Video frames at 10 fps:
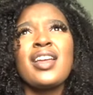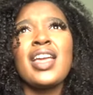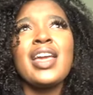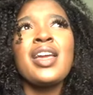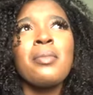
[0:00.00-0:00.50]

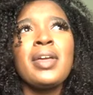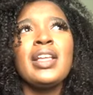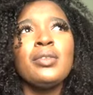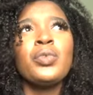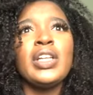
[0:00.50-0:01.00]
It can be
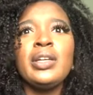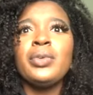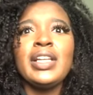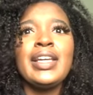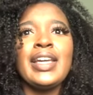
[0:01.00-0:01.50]
really,
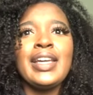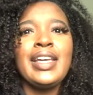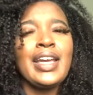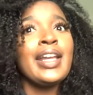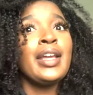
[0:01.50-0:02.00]
really
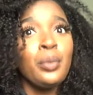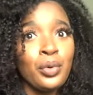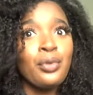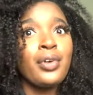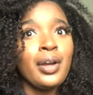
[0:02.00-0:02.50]
kinky and it
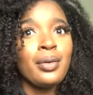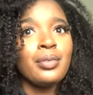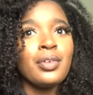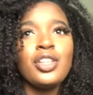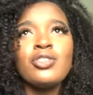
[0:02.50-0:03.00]
will grow.
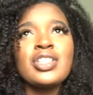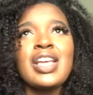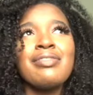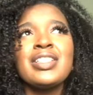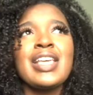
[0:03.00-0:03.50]
You just
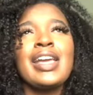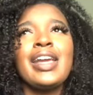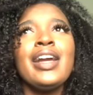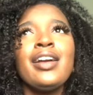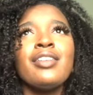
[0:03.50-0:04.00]
have to take
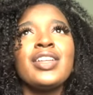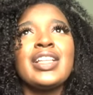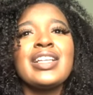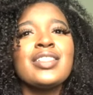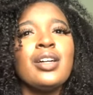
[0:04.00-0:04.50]
care of it.
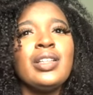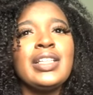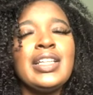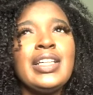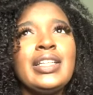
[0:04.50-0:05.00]
That's the only
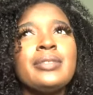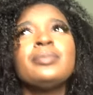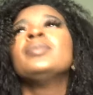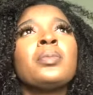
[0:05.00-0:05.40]
thing.